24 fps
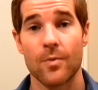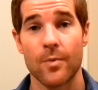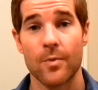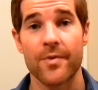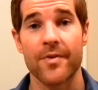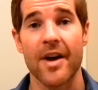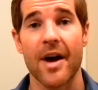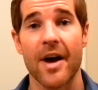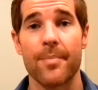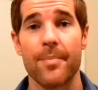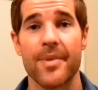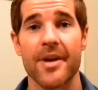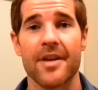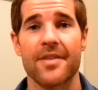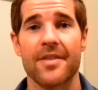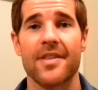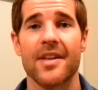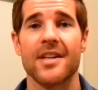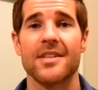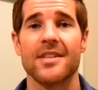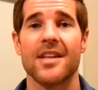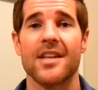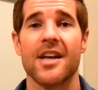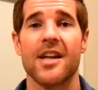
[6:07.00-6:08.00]
we've got big
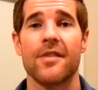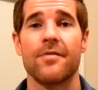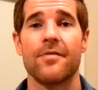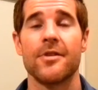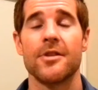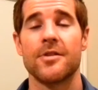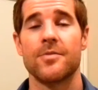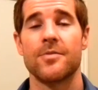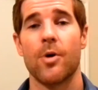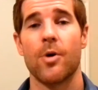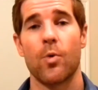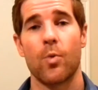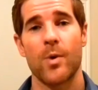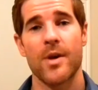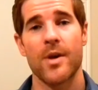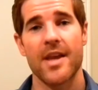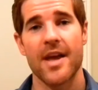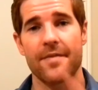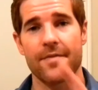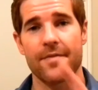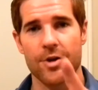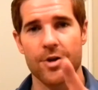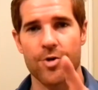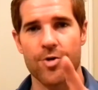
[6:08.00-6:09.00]
things ahead of us, but we
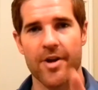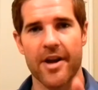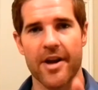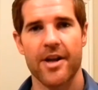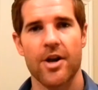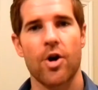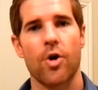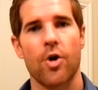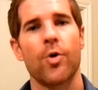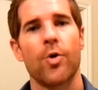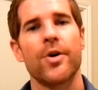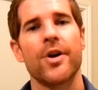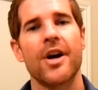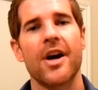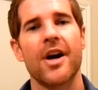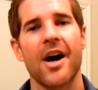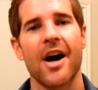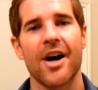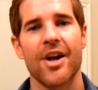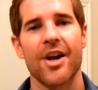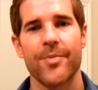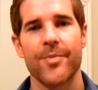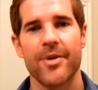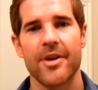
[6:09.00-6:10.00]
have to create our own
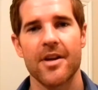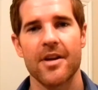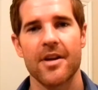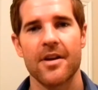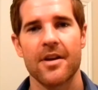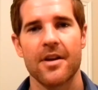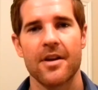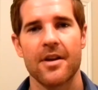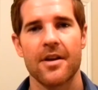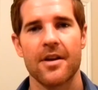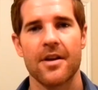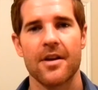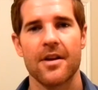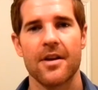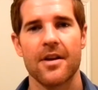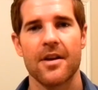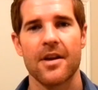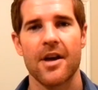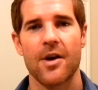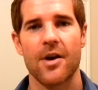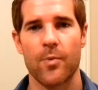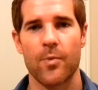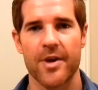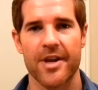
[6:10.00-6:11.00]
economy.
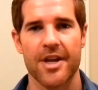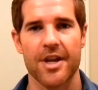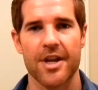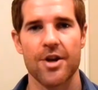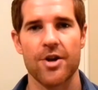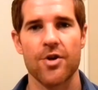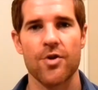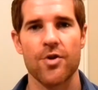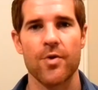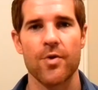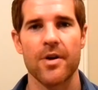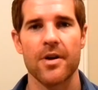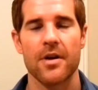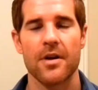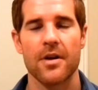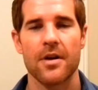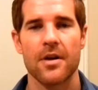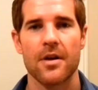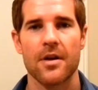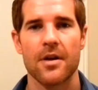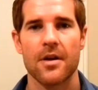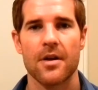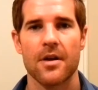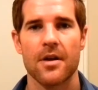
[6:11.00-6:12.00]
And we can do it
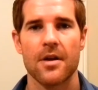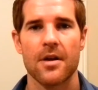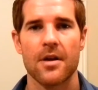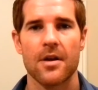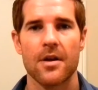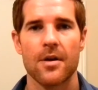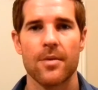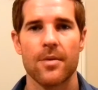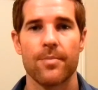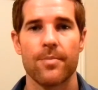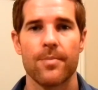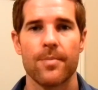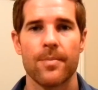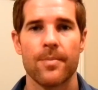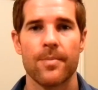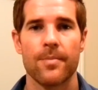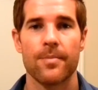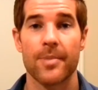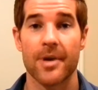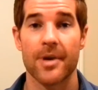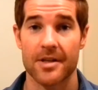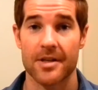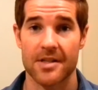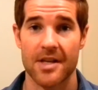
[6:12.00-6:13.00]

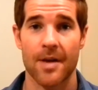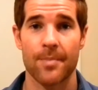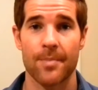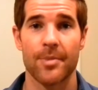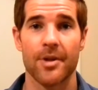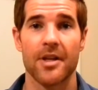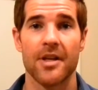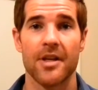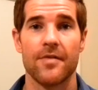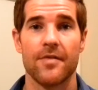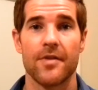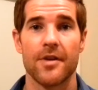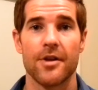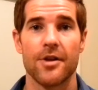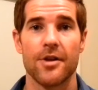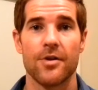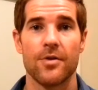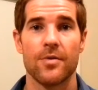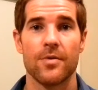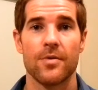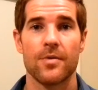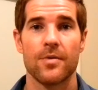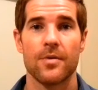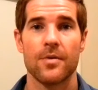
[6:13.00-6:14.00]
because I believe in
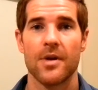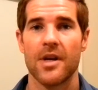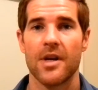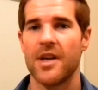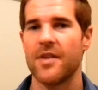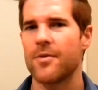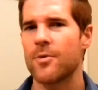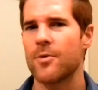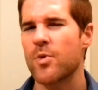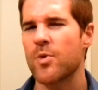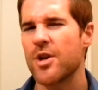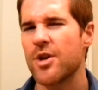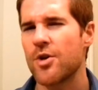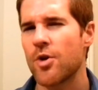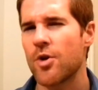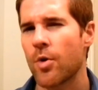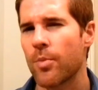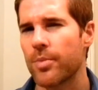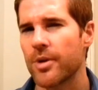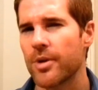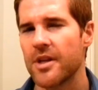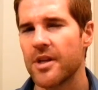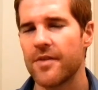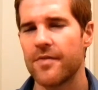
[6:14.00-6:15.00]
you. Even when you
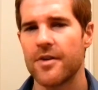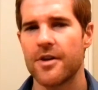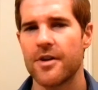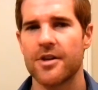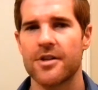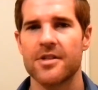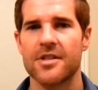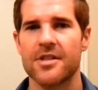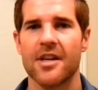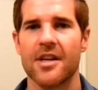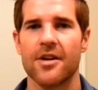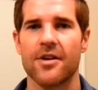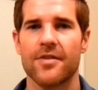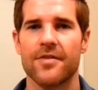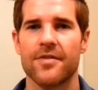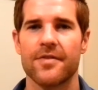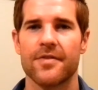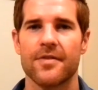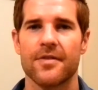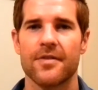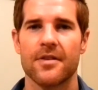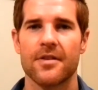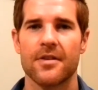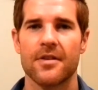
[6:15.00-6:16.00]
don't believe in
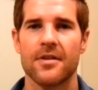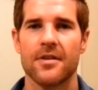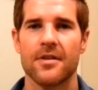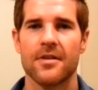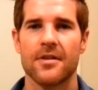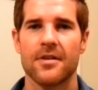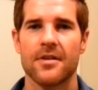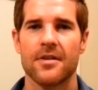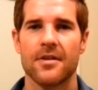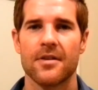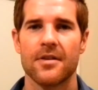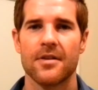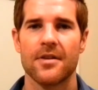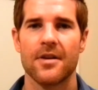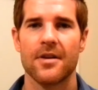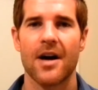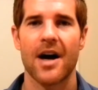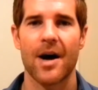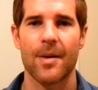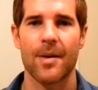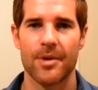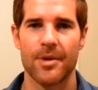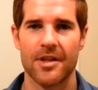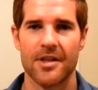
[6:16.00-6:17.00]
yourself,
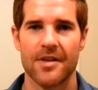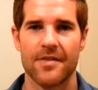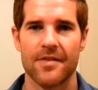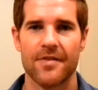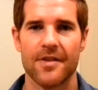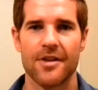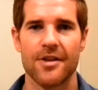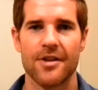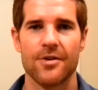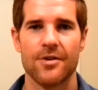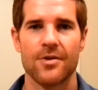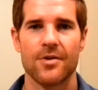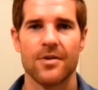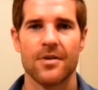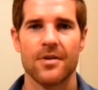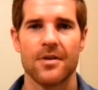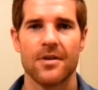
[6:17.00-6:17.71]
I believe in you.